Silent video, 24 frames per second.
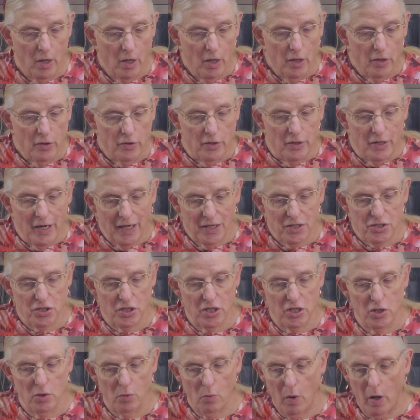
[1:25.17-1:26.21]
the next
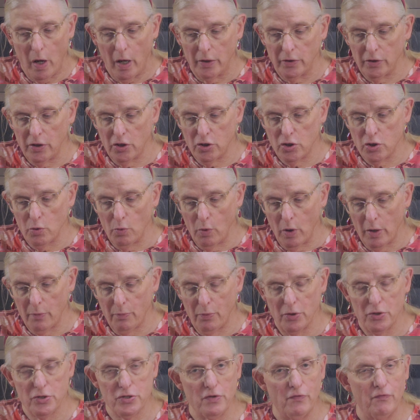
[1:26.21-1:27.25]
thing you want is you want to
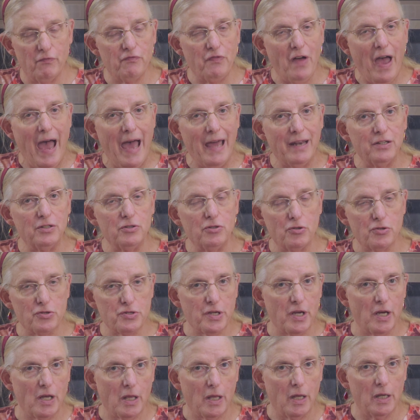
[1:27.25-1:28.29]
put some fat in your
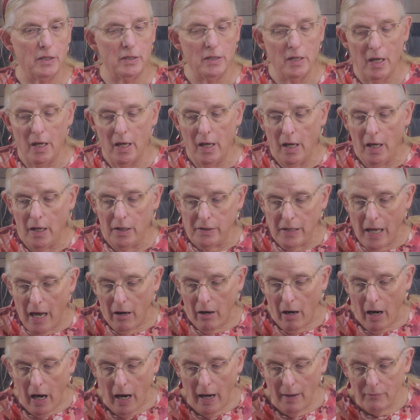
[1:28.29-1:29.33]
skillet.
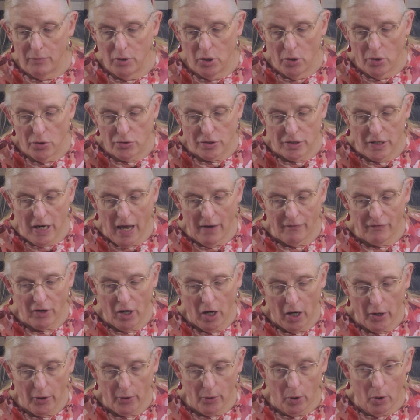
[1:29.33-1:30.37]
Now, I'm using
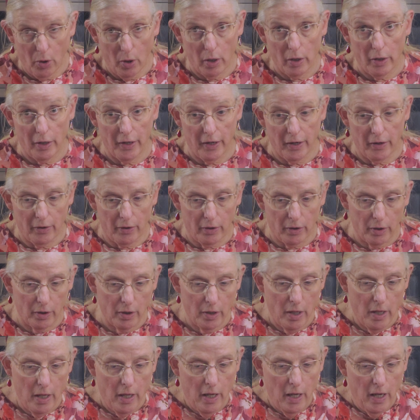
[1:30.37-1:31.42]
avocado oil here,
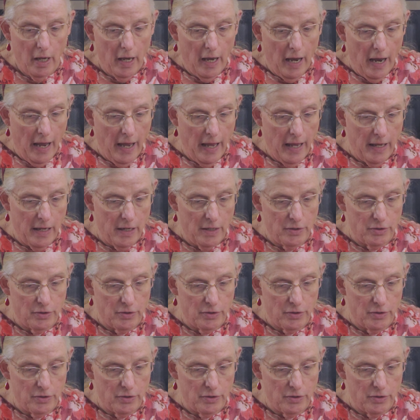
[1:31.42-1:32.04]
and